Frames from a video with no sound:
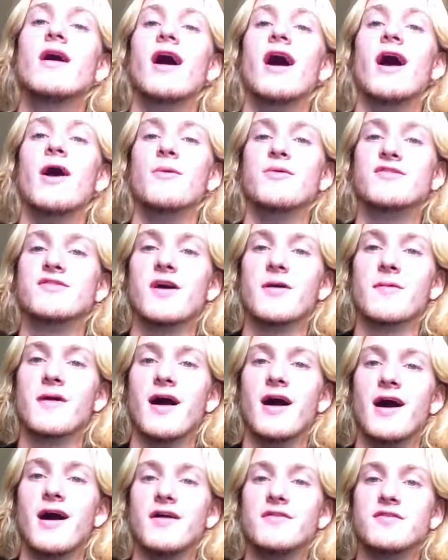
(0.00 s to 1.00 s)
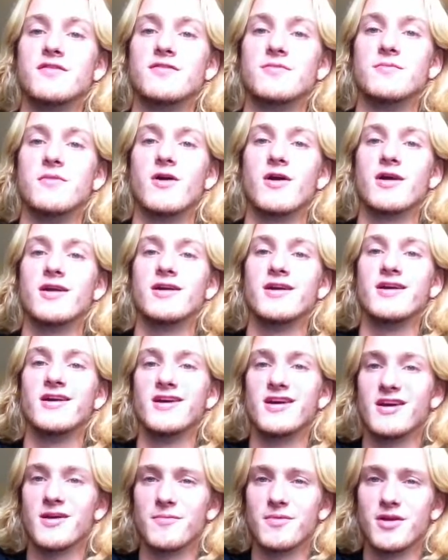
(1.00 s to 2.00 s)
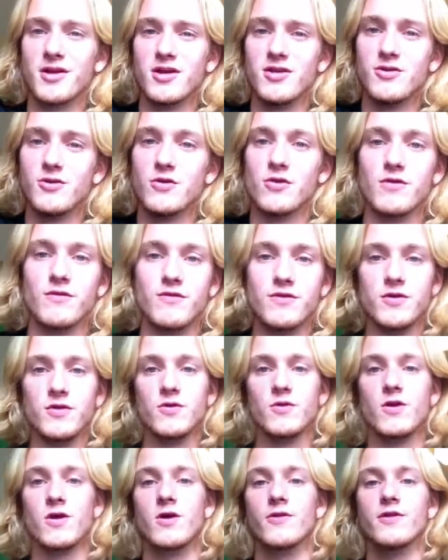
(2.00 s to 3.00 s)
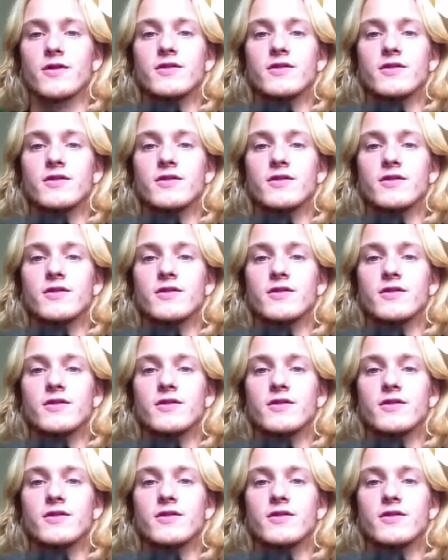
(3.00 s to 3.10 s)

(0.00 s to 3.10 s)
Hey, what's up guys? It's Mark here and I'm going to do a review on the